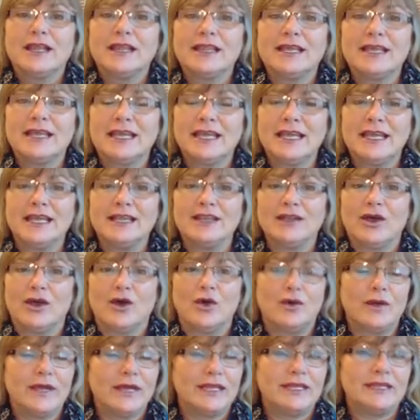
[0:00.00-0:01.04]
The key,
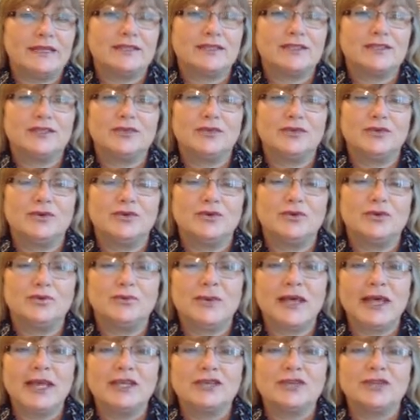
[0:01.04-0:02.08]
though, is to
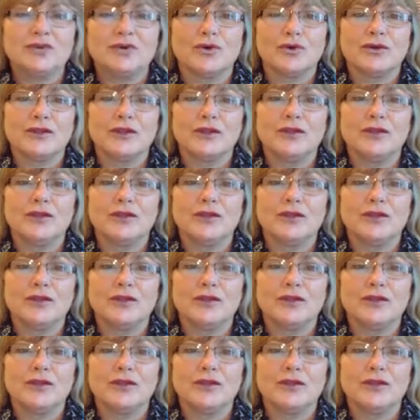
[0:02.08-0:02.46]
make sure